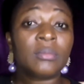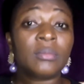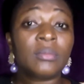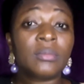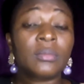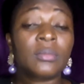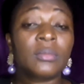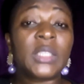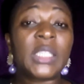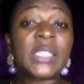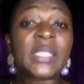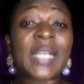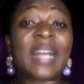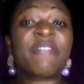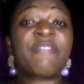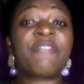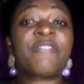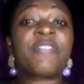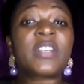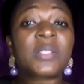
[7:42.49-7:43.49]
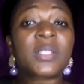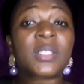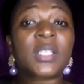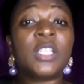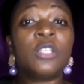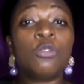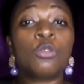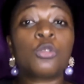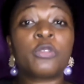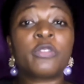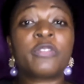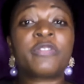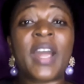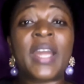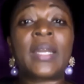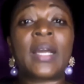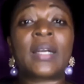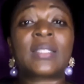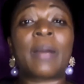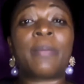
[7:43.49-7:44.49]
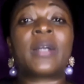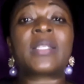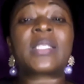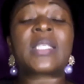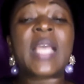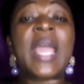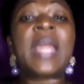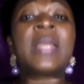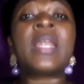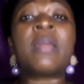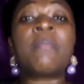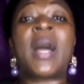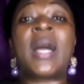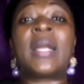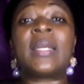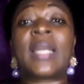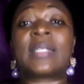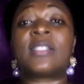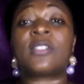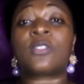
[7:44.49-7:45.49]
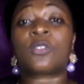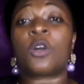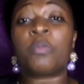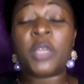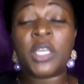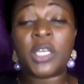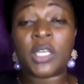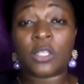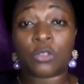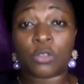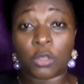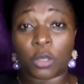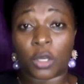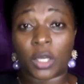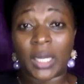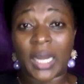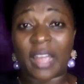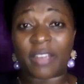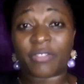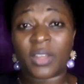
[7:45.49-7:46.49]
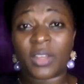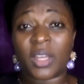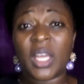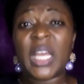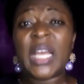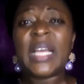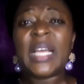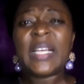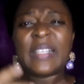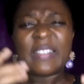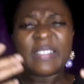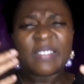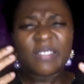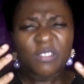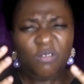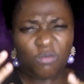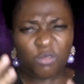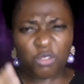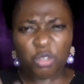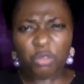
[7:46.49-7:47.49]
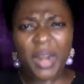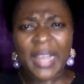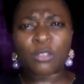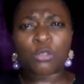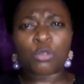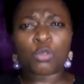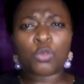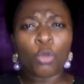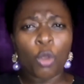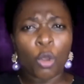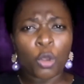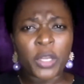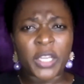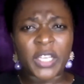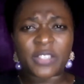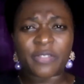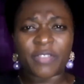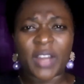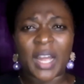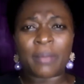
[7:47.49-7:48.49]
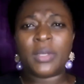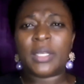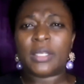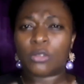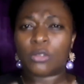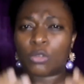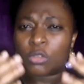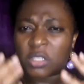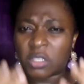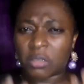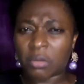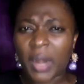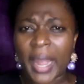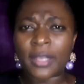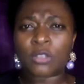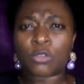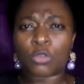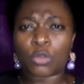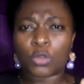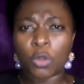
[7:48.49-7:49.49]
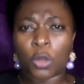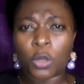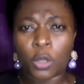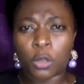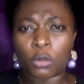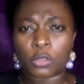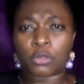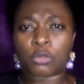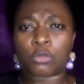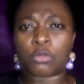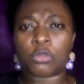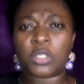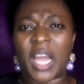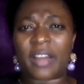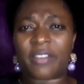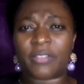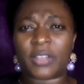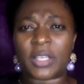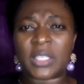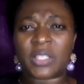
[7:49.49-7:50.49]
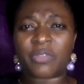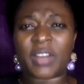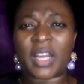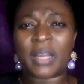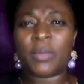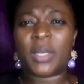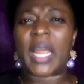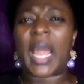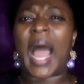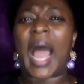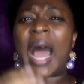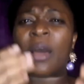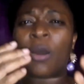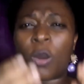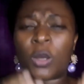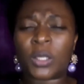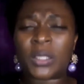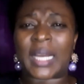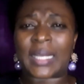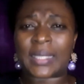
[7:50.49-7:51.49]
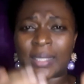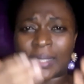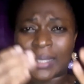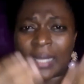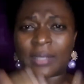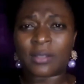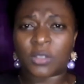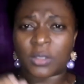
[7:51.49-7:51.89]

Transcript: These are the first thing you should find out about any man that is coming into your life try to know his family try to go close to their his family and understand the